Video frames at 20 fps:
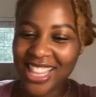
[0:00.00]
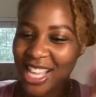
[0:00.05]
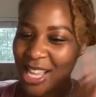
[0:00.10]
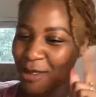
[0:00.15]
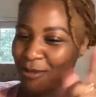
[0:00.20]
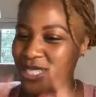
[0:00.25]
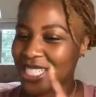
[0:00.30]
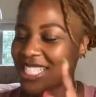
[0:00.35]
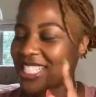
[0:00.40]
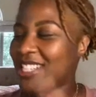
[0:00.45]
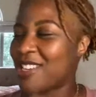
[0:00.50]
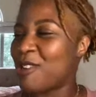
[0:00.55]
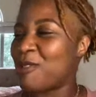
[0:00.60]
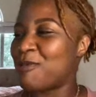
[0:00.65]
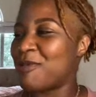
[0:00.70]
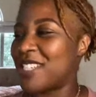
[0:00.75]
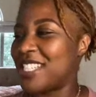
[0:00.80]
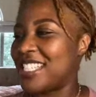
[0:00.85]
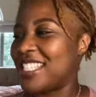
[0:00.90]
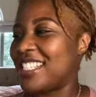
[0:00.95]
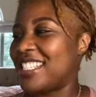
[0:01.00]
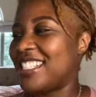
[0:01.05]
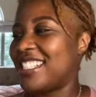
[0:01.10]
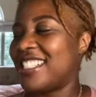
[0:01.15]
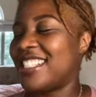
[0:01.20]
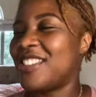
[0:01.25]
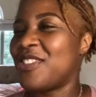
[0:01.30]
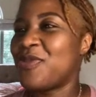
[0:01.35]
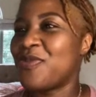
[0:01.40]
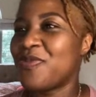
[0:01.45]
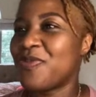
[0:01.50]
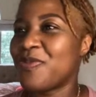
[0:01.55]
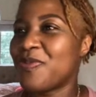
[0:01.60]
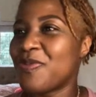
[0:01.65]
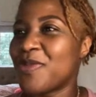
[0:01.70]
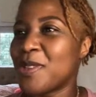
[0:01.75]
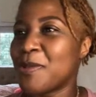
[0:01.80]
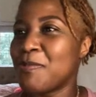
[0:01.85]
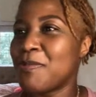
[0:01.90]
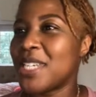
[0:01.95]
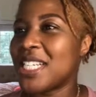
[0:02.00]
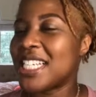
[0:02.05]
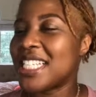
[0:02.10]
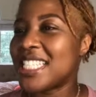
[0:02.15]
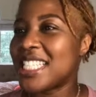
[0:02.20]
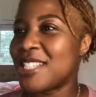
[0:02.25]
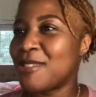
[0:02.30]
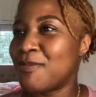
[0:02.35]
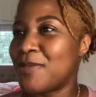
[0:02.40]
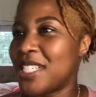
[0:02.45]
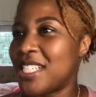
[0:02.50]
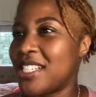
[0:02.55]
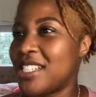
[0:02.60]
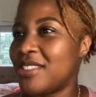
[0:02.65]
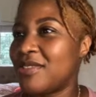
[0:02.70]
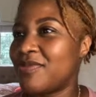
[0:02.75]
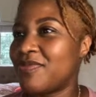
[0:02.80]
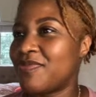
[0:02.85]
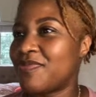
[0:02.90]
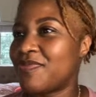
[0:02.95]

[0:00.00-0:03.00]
I'm gonna just go with it. My gut said B.